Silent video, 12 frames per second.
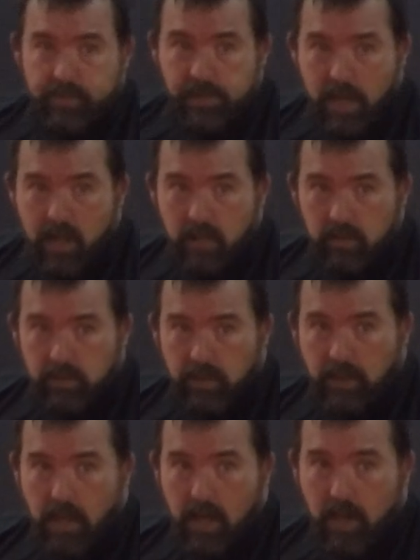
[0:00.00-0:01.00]
challenged
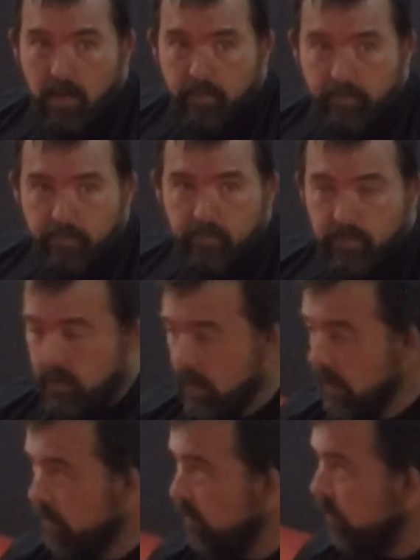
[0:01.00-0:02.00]
like I am.
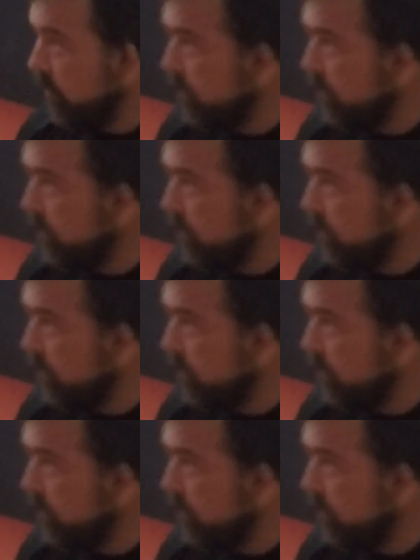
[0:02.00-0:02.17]
Can't do the